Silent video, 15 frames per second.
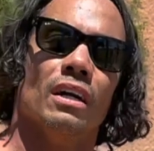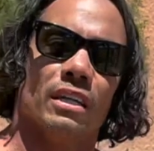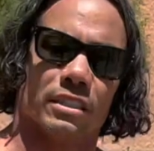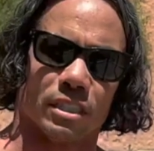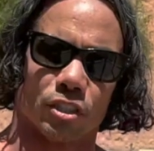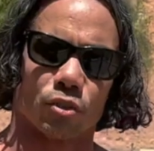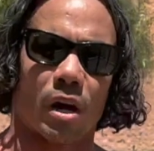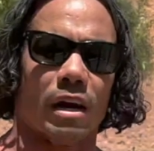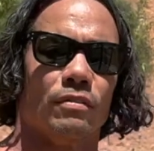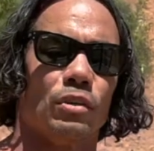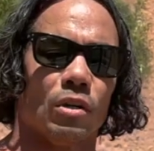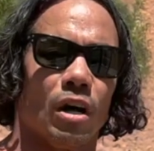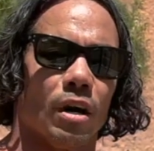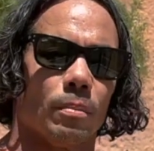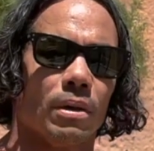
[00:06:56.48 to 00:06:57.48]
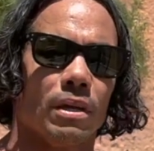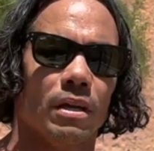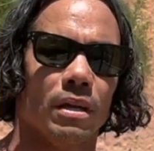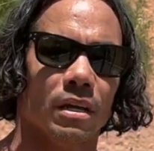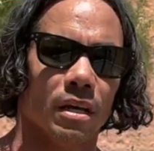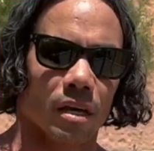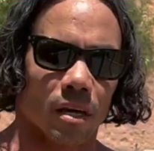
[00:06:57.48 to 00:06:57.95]
to drive you up.
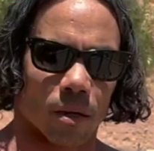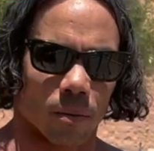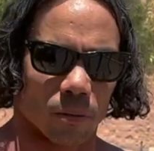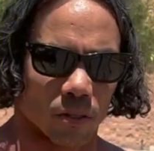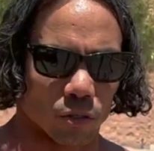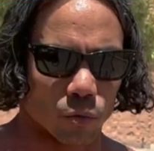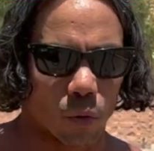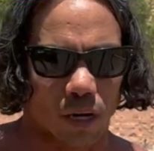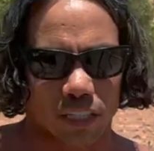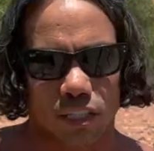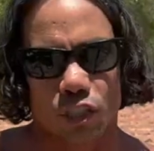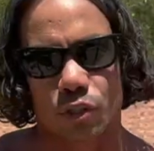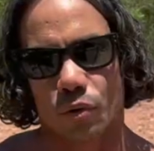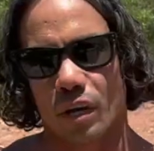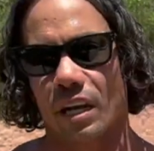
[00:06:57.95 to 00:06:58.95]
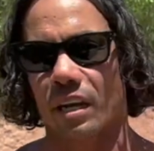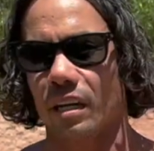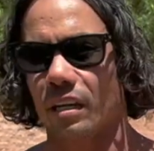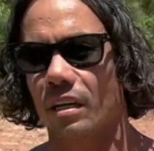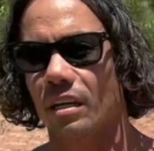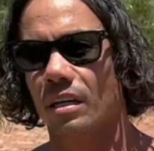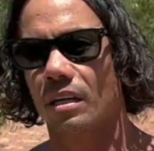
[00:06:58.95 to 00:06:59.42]
You want to
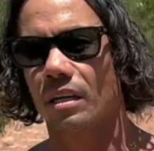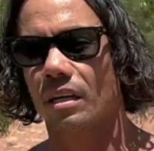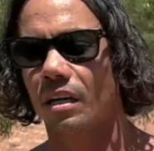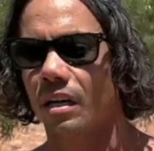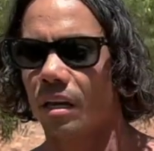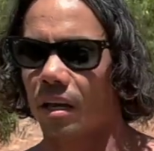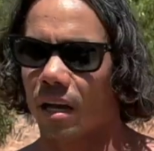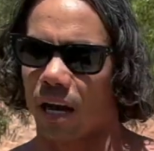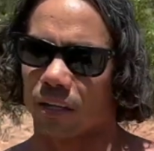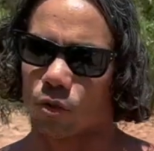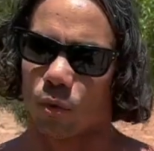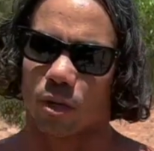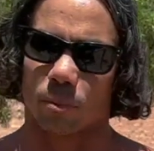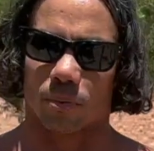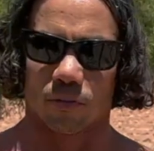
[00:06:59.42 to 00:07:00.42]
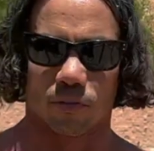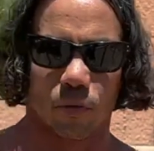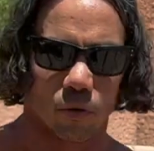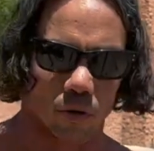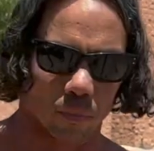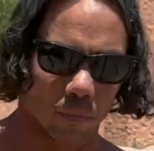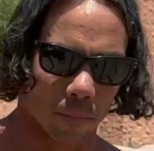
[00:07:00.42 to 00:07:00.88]
train how you want to
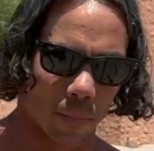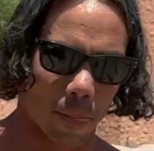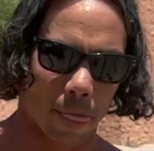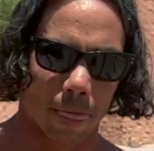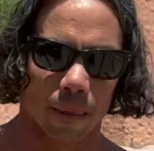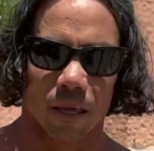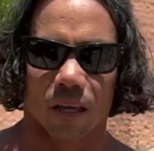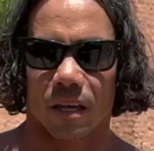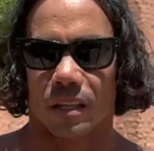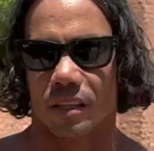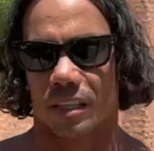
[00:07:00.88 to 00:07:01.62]
perform. And the